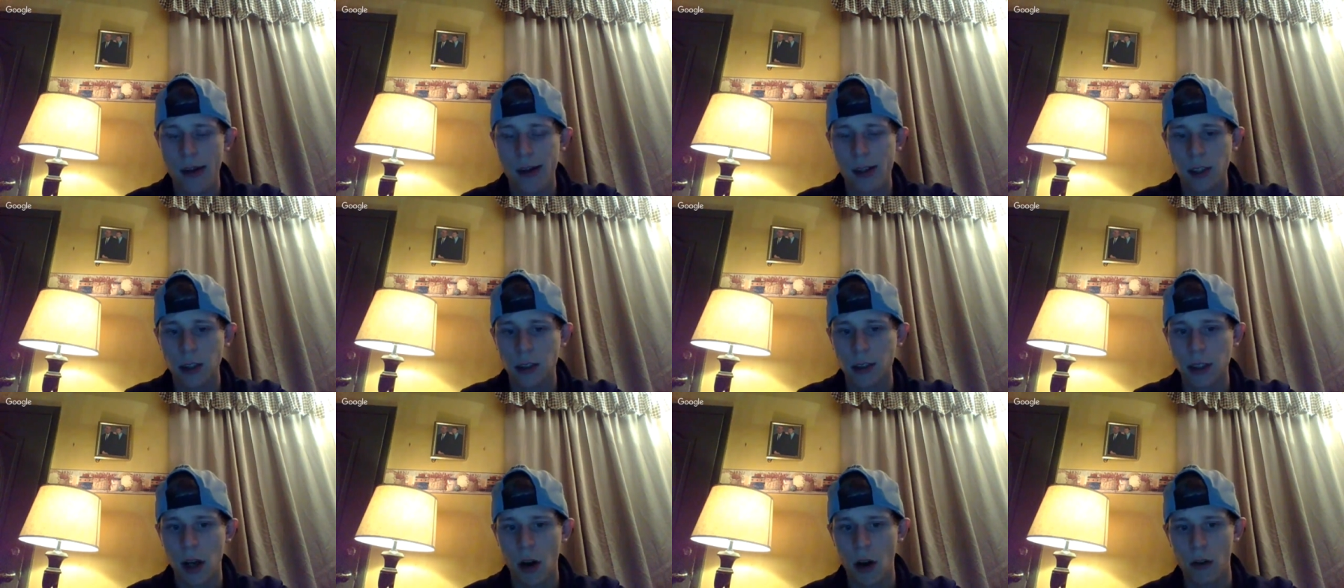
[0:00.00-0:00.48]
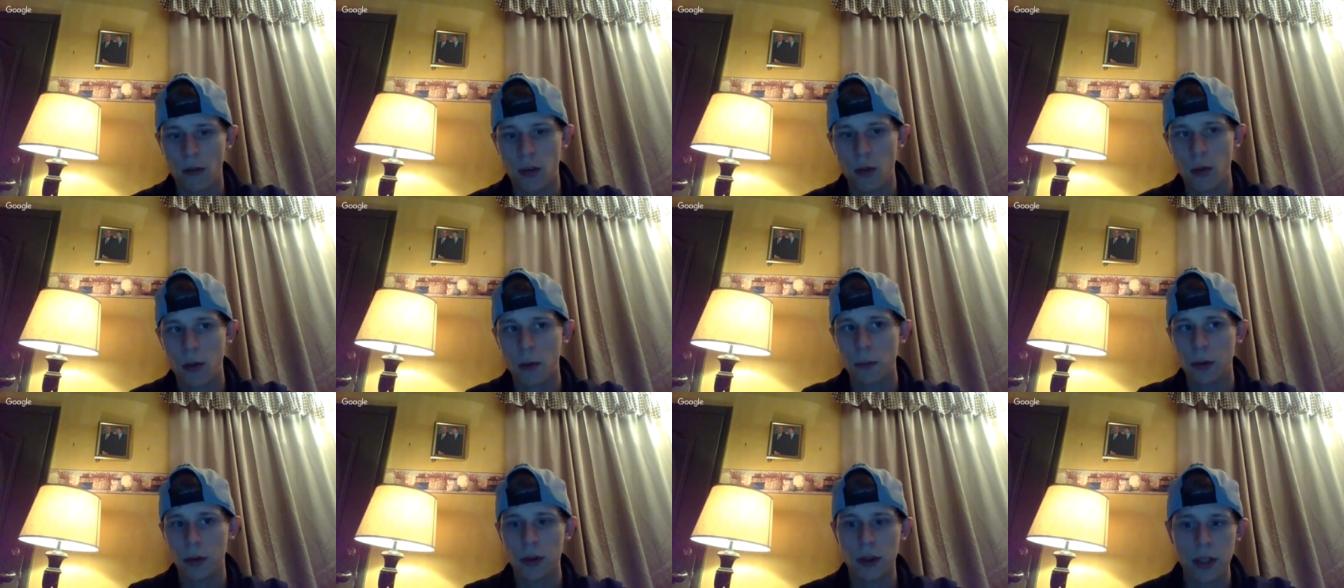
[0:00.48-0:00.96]
So if you
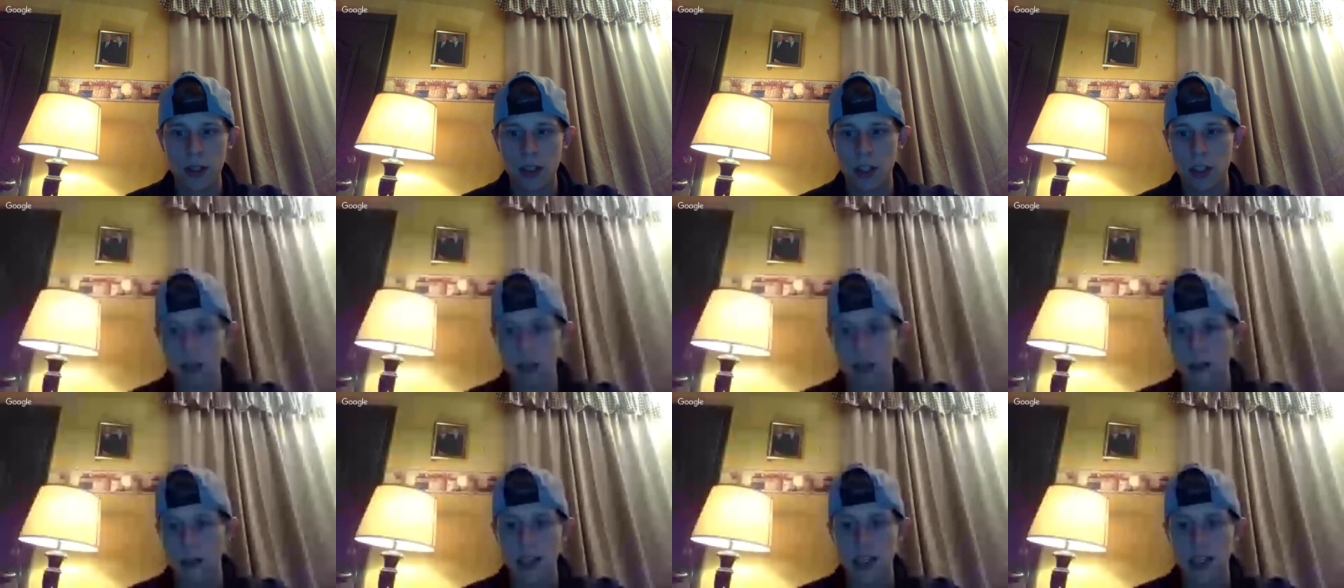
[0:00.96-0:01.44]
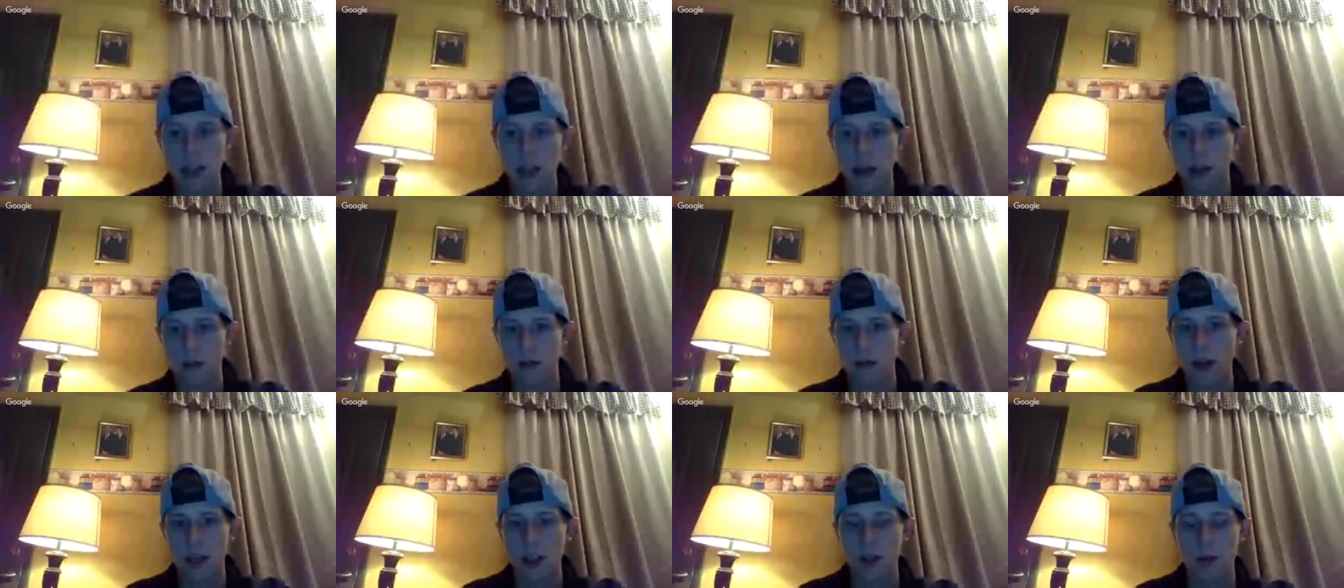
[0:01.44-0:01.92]
would please just message on
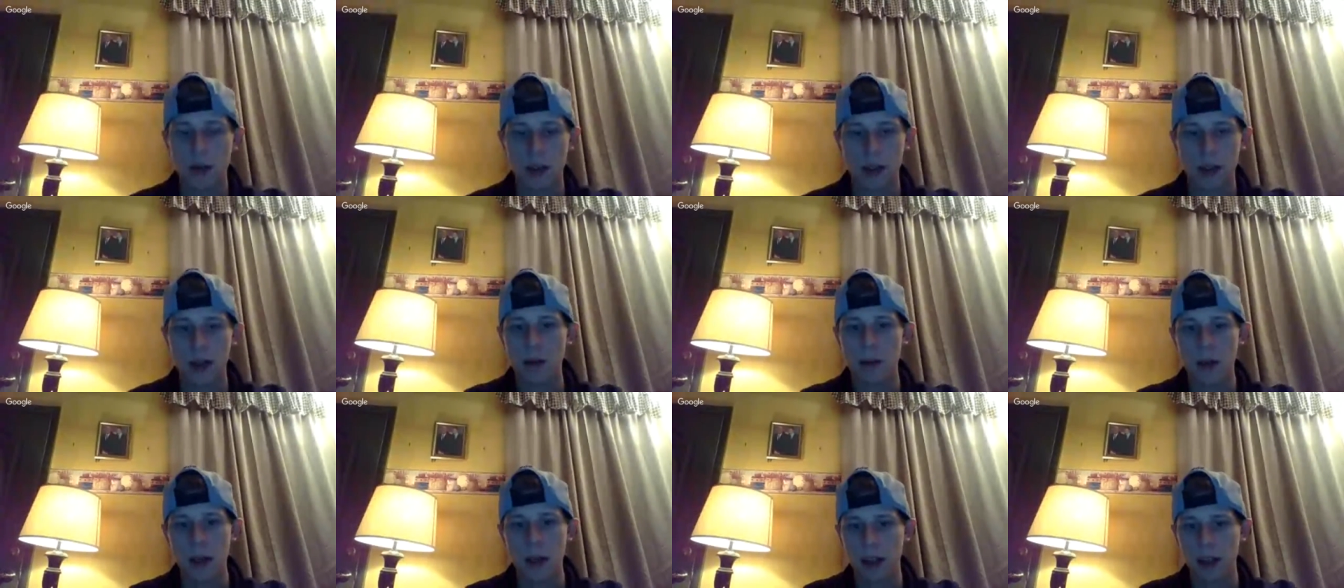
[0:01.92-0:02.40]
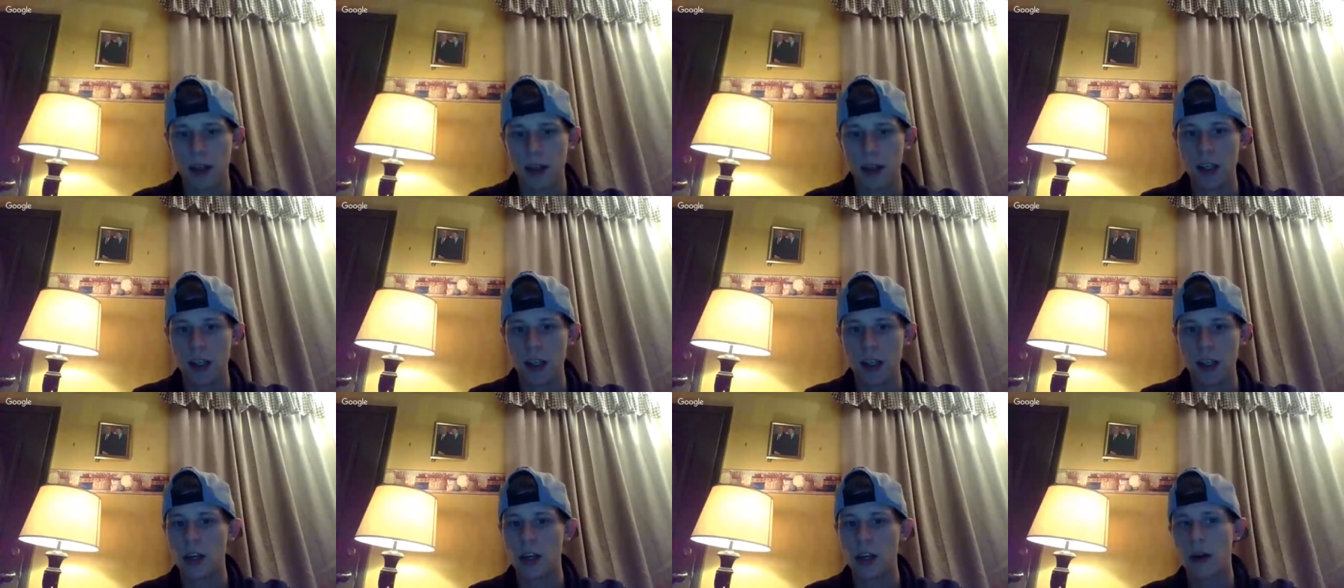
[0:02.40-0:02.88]
Facebook, that'll make it
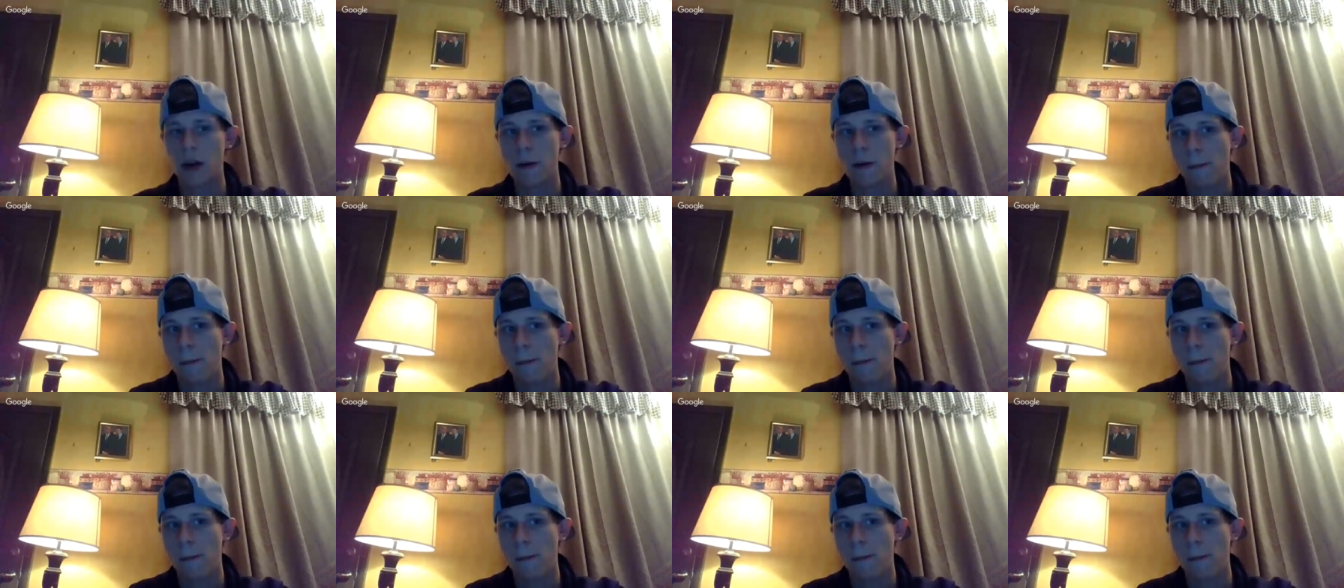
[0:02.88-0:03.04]
easier.